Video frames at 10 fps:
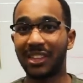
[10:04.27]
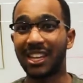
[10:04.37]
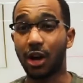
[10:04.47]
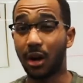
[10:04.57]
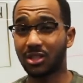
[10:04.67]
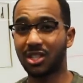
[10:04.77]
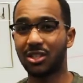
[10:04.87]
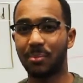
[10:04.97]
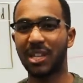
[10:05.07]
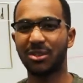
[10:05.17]
The
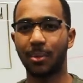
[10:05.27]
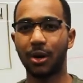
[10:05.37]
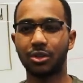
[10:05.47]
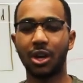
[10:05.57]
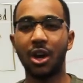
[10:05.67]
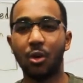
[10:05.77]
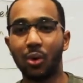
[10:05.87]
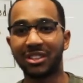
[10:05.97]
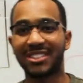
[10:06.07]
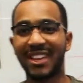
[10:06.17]
constant space approach
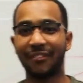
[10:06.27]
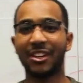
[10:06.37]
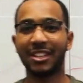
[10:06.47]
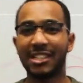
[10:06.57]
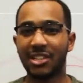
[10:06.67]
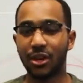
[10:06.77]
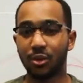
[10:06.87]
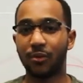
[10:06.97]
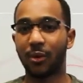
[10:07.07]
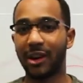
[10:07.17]
will definitely
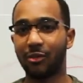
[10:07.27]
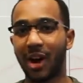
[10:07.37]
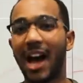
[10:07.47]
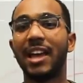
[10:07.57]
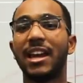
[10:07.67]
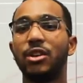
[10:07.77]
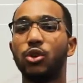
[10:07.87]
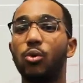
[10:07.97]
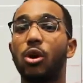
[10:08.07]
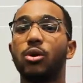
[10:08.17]
take you for a ride and
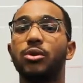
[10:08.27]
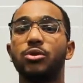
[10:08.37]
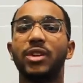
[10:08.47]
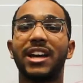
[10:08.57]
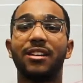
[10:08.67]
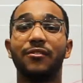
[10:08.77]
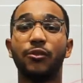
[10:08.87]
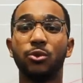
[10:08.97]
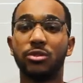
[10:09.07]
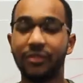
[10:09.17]
you are going to get
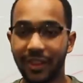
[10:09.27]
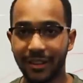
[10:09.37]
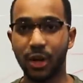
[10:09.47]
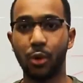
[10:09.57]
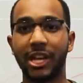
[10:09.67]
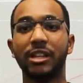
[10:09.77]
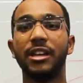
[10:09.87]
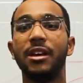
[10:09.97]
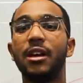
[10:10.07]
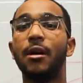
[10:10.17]
confused very
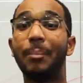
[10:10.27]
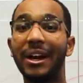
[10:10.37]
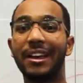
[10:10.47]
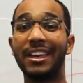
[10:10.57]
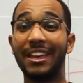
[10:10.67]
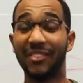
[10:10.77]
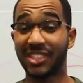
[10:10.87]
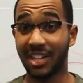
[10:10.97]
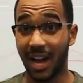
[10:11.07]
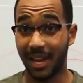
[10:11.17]
quickly, but give
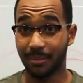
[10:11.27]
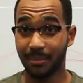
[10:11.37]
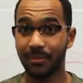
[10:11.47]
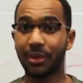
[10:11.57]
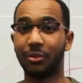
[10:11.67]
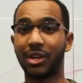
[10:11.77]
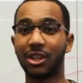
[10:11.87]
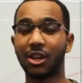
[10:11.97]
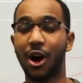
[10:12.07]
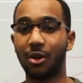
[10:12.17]
it time,
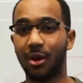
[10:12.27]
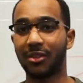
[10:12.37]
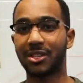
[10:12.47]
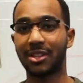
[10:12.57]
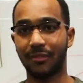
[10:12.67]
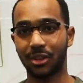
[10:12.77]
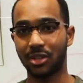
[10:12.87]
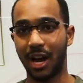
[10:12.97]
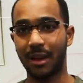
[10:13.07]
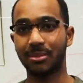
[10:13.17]
read the code over several
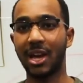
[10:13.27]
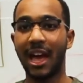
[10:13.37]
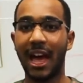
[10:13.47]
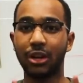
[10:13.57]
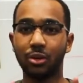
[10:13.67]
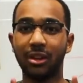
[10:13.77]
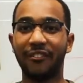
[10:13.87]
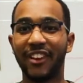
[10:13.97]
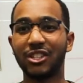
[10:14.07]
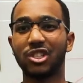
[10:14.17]
times, and you will
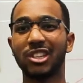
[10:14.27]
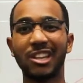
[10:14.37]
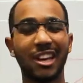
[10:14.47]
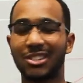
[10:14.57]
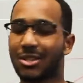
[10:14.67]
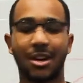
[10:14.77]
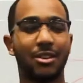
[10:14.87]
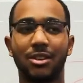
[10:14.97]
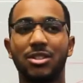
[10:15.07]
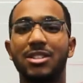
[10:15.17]
eventually just
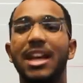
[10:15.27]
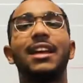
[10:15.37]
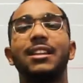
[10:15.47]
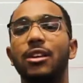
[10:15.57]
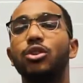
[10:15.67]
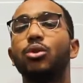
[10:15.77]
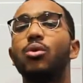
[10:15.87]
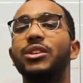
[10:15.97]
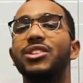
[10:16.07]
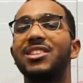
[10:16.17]
understand it. You're
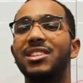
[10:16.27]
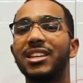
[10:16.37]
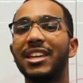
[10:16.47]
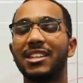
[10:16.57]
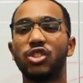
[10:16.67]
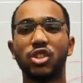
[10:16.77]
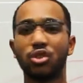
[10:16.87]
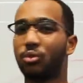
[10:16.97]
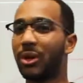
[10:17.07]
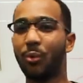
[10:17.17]
going to see it's
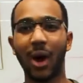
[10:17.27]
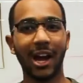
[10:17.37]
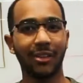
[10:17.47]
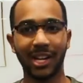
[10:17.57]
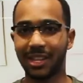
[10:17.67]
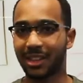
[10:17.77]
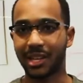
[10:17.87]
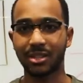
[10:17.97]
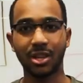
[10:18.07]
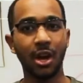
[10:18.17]
just rewiring
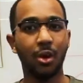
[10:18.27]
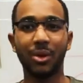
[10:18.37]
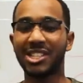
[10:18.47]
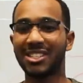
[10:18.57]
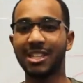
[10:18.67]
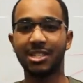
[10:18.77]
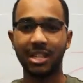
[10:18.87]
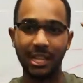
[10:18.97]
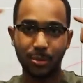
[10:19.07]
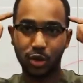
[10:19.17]
things. We just need
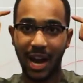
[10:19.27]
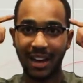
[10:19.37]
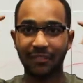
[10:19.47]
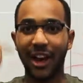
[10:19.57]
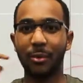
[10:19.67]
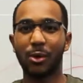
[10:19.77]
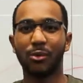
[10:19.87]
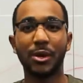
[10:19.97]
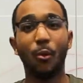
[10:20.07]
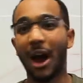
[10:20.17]
to keep track of how we're
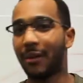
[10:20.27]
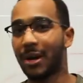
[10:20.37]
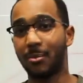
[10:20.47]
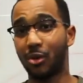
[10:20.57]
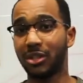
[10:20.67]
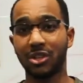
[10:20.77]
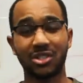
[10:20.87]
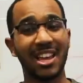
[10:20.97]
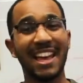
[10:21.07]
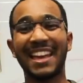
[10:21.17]
rewiring
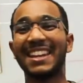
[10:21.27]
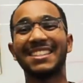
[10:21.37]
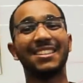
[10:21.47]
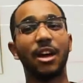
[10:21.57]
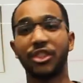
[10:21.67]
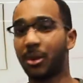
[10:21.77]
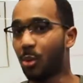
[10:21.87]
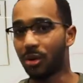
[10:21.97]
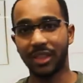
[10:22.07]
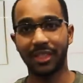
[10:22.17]
pointers. It is nothing
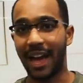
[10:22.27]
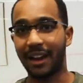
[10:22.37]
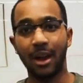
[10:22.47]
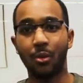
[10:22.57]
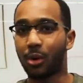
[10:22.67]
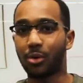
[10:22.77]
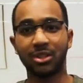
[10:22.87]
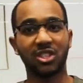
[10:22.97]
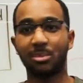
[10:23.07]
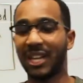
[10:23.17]
more than that. We're
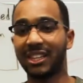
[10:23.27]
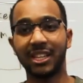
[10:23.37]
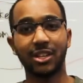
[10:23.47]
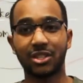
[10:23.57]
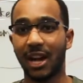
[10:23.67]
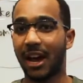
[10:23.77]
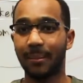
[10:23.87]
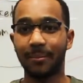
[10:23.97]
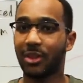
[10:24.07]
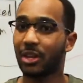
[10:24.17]
going to spend linear
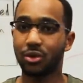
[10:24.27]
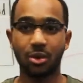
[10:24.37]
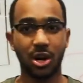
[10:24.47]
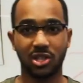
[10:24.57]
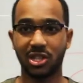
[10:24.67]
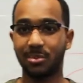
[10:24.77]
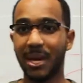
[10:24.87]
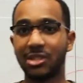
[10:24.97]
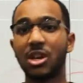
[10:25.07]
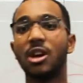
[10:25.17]
time and do constant
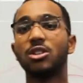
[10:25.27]
space.